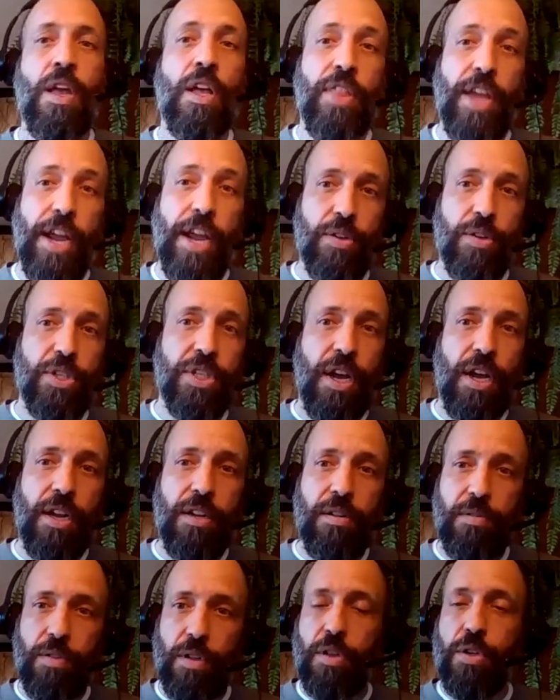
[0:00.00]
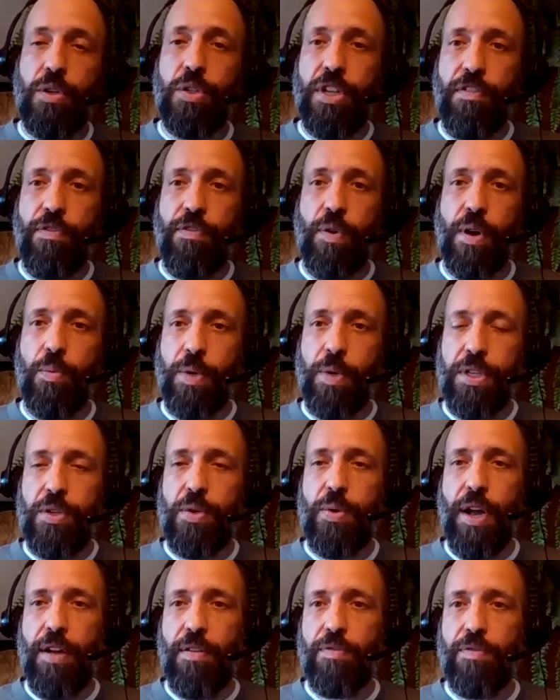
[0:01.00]
The House side, a little different. We do
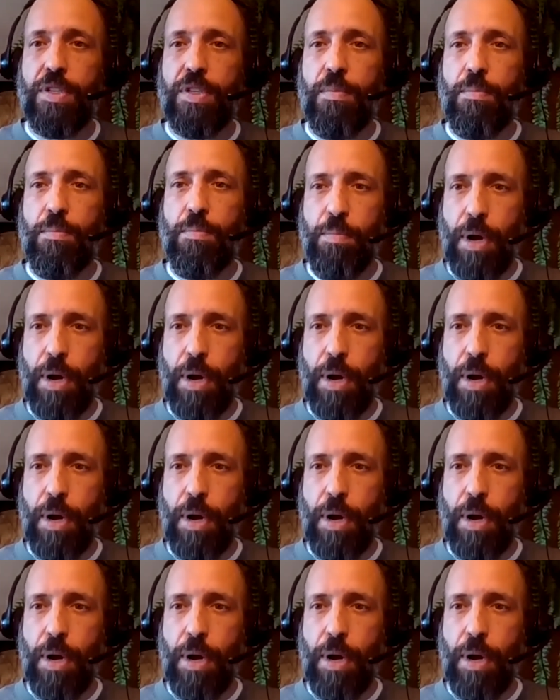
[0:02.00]
have some